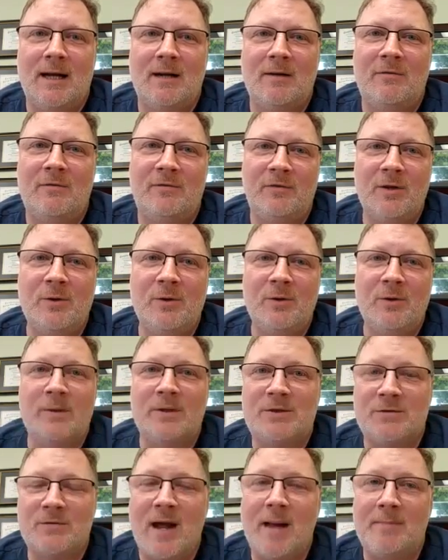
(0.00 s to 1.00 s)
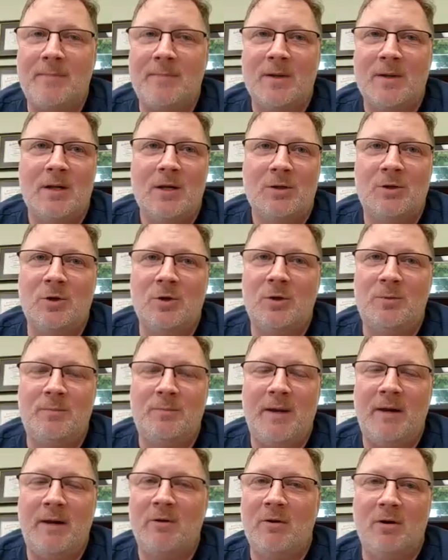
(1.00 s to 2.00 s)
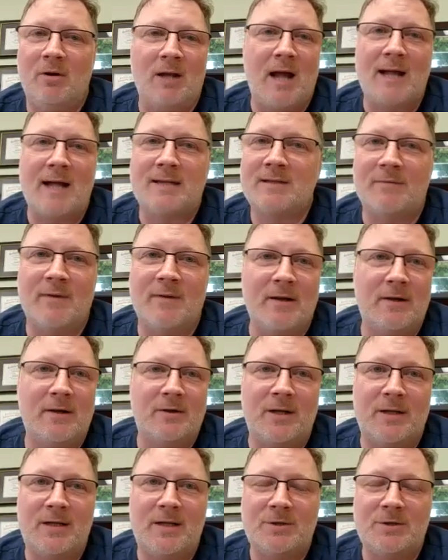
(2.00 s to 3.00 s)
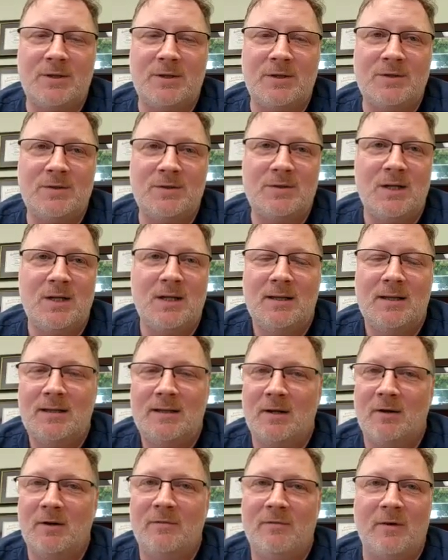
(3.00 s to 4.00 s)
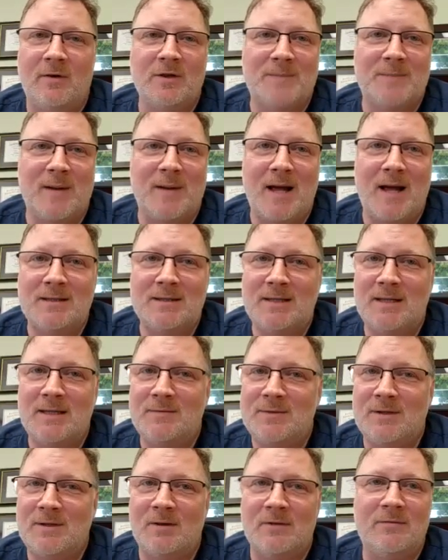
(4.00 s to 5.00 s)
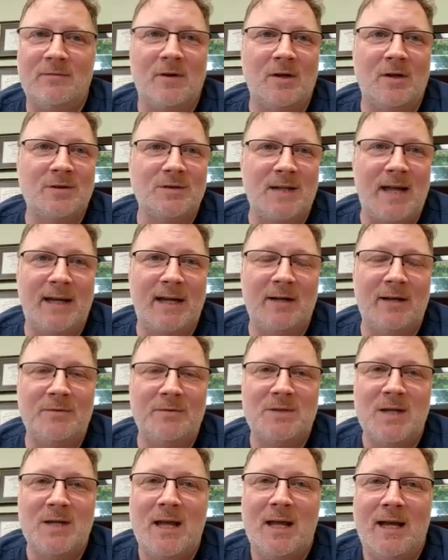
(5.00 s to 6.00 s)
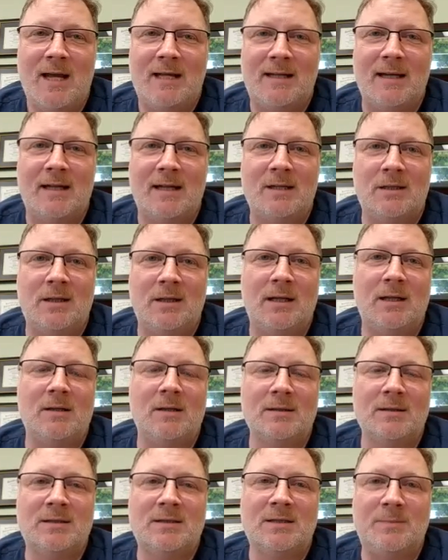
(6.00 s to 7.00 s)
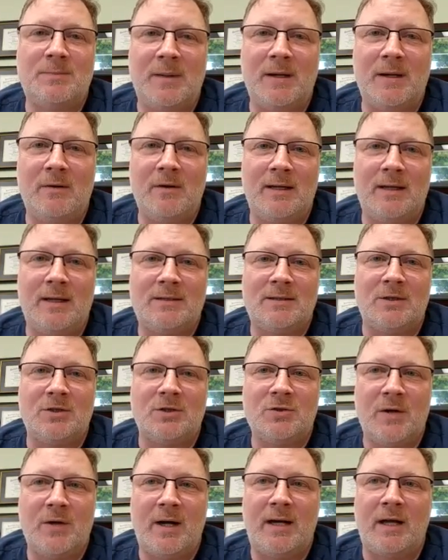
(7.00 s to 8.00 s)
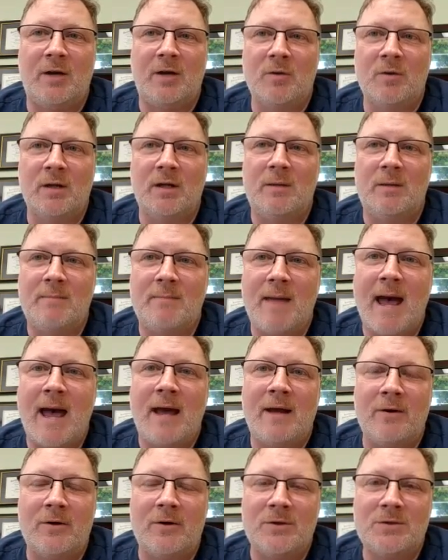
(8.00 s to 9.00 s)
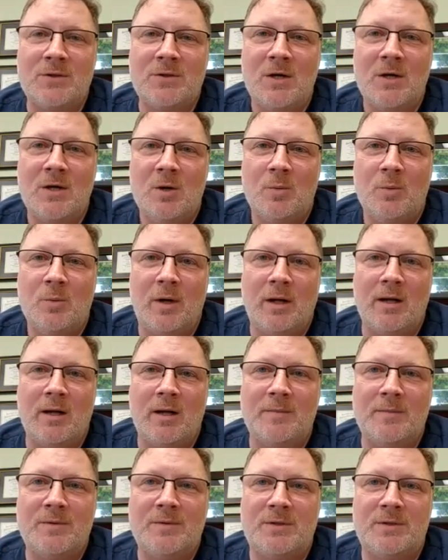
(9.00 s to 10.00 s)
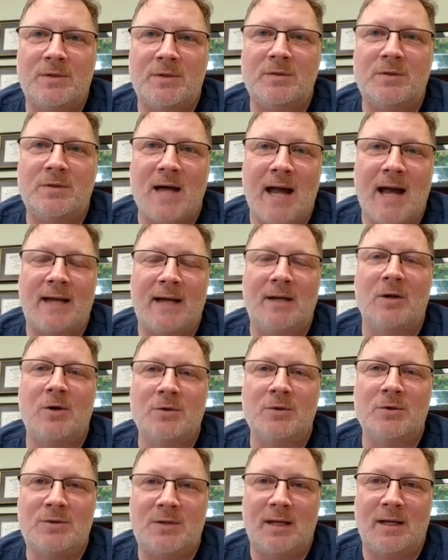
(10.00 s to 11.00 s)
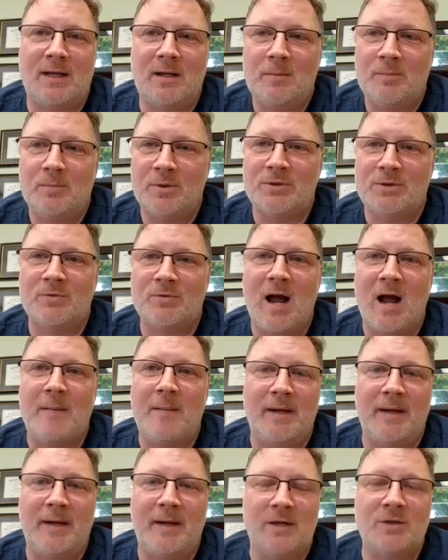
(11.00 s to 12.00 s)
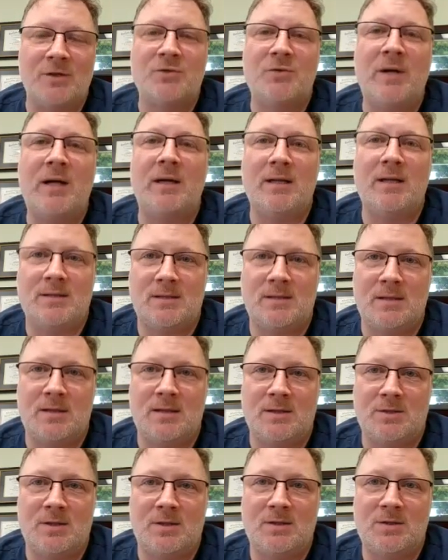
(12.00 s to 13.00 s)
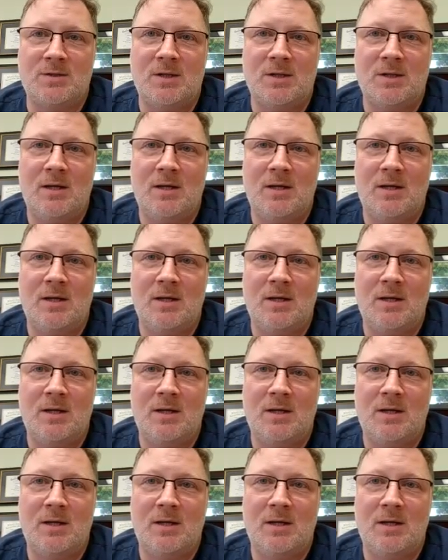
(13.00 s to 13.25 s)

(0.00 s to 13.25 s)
flu and strep could mirror lots of other conditions. There are false positives, there are false negatives, and that clinical experience and training really matters when it comes to diagnosing, prescribing, and treating these conditions.